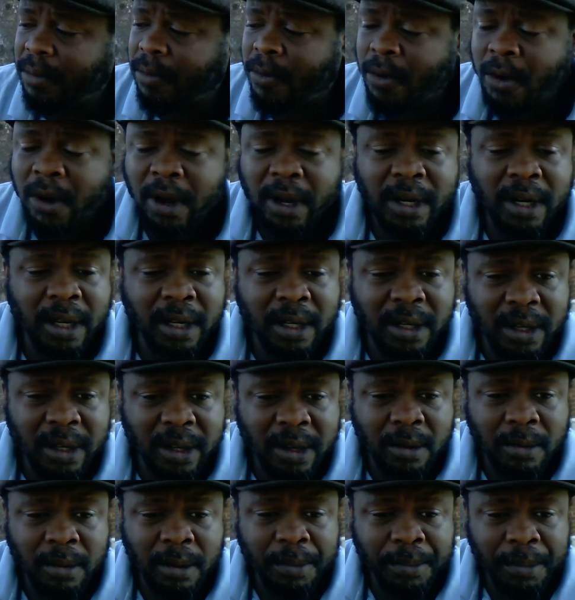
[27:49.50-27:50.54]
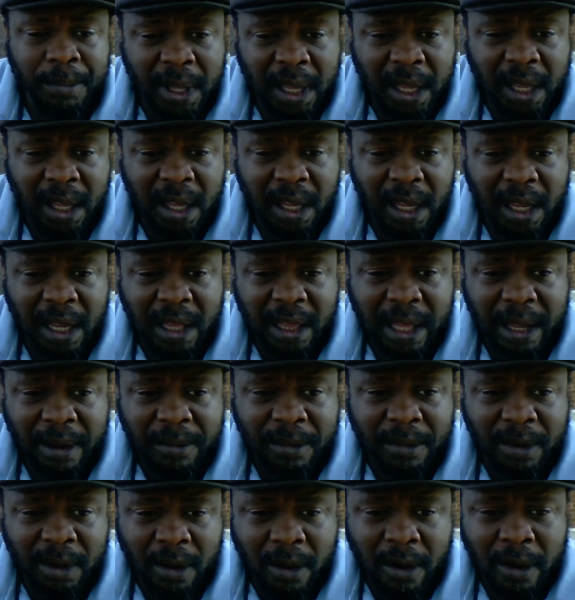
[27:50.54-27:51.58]
wanting to deal with me in
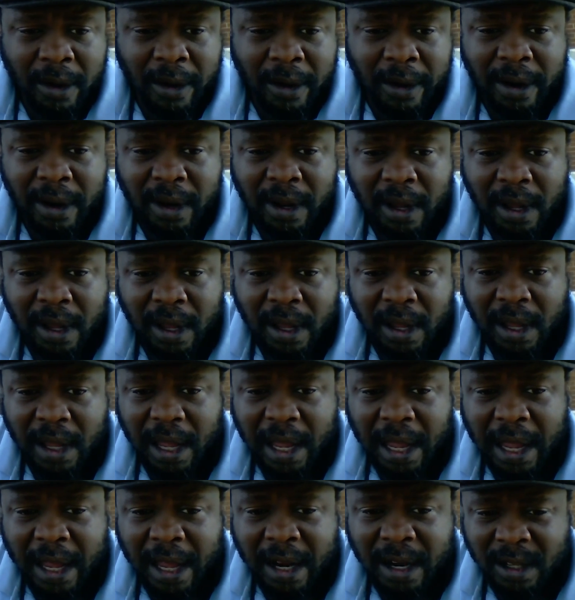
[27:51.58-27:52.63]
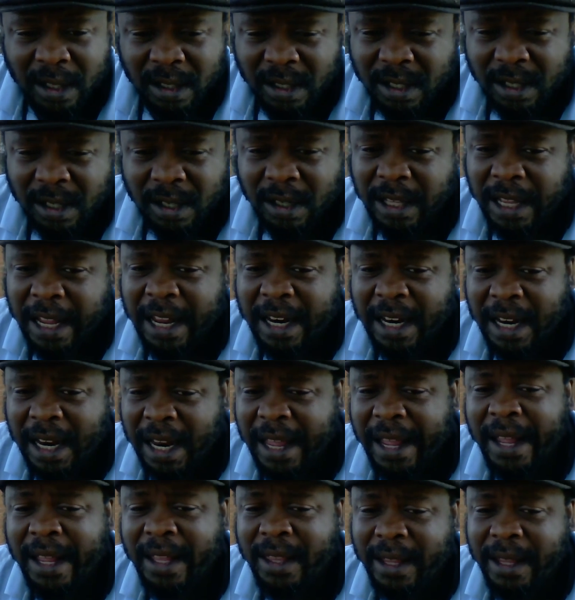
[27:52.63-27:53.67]
that regard. And until that
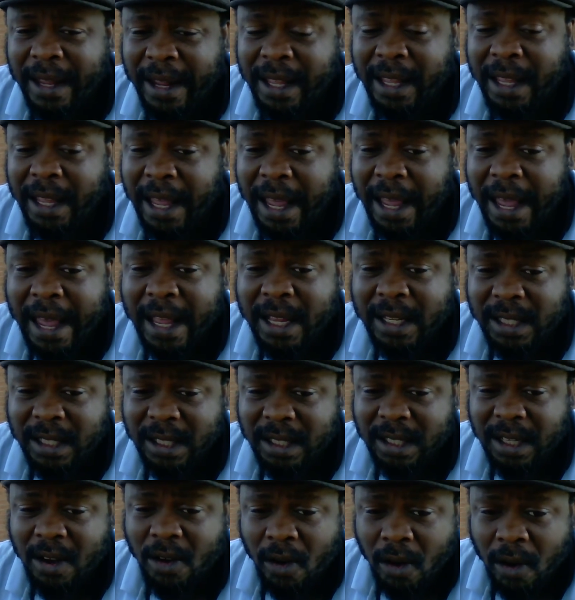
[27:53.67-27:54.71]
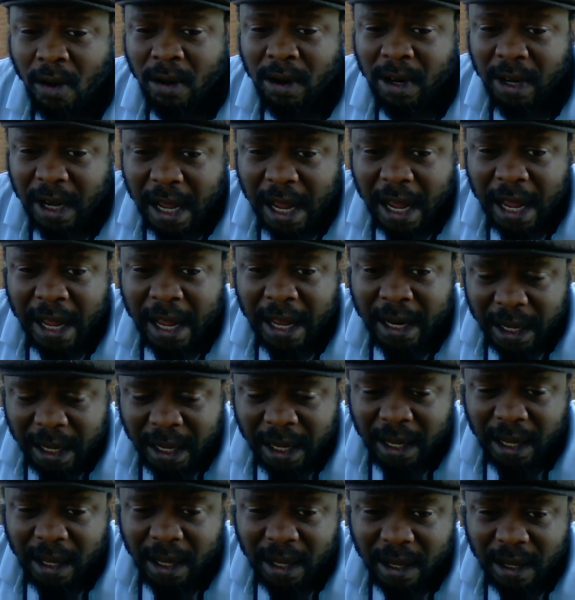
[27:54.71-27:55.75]
land that he has is called Achad
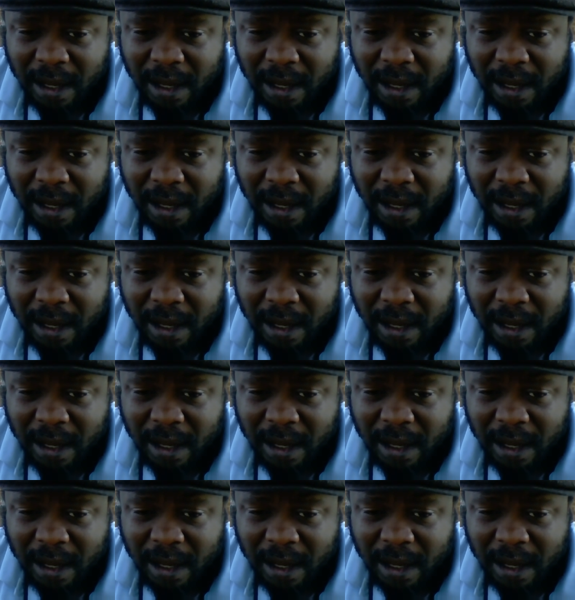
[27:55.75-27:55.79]
Inc.,